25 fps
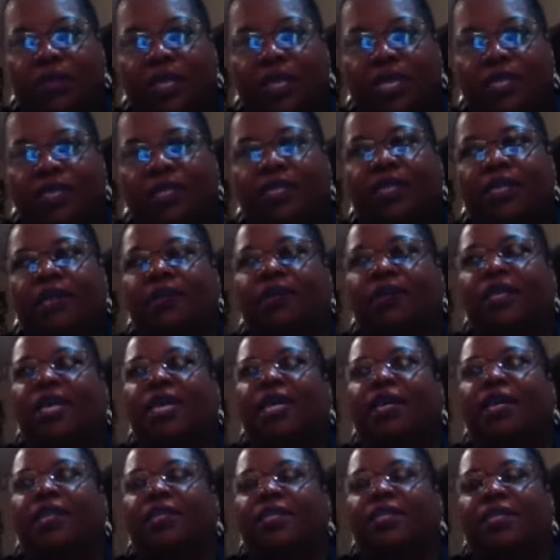
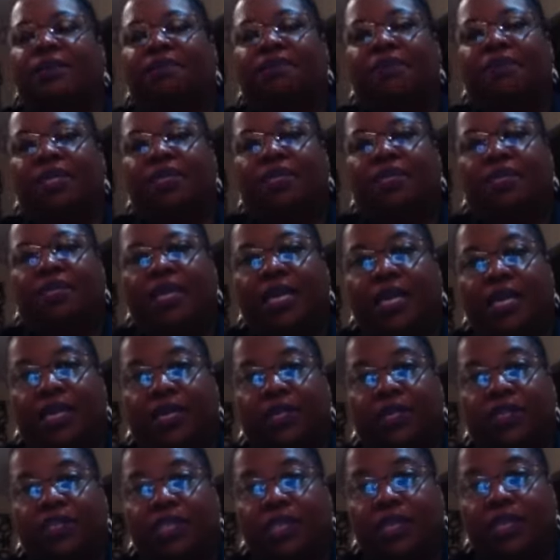the
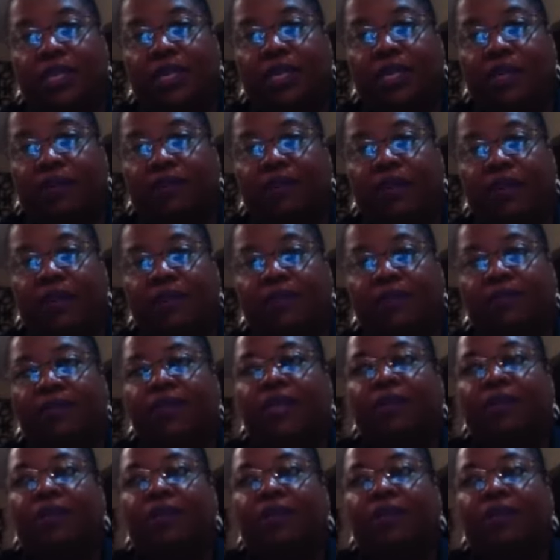energy of it,